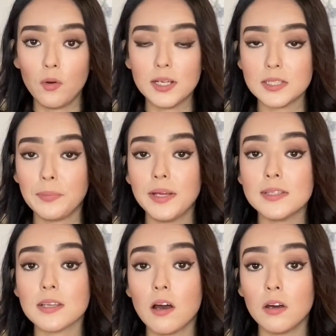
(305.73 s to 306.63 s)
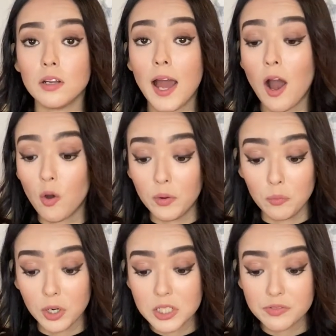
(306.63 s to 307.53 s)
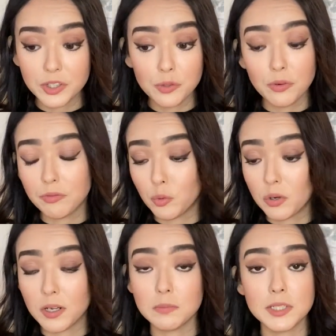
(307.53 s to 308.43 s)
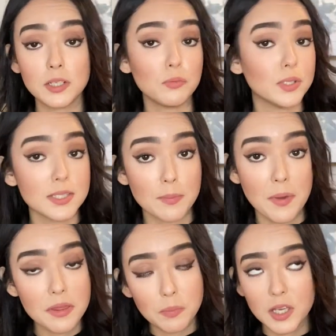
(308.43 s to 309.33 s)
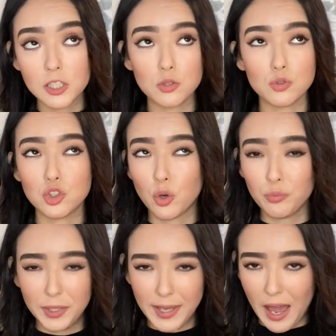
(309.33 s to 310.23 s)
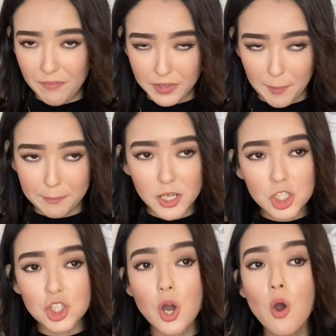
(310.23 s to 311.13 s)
It depends on how it works for you, if you want to update it once a month because you don't really have that much,